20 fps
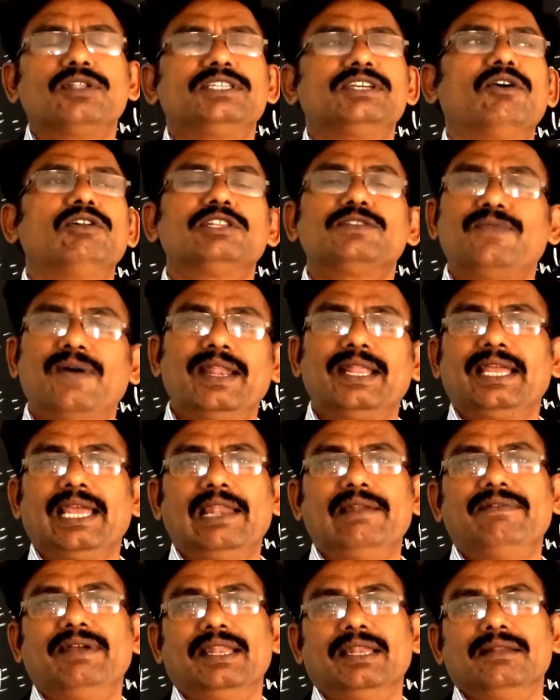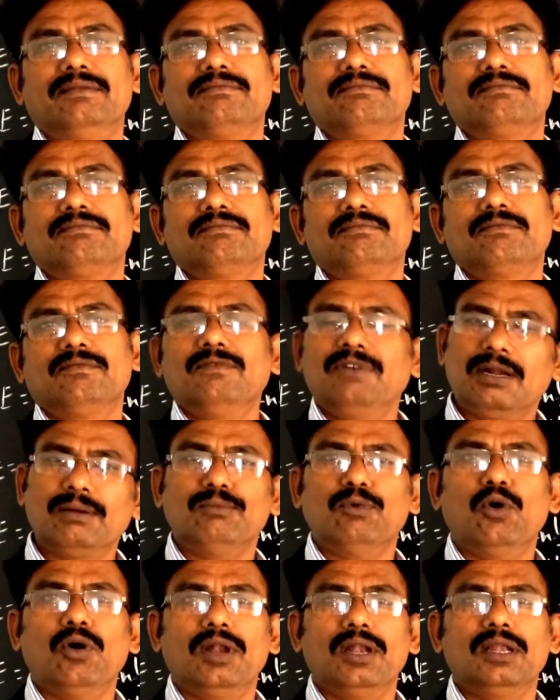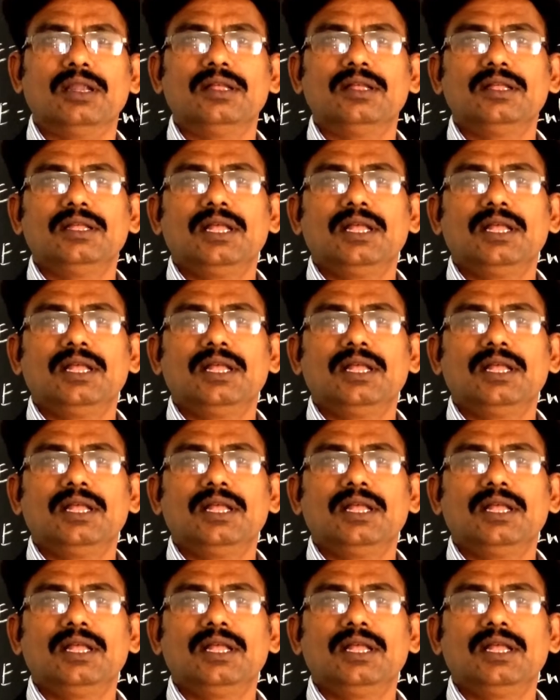joules per Kelvin per mole,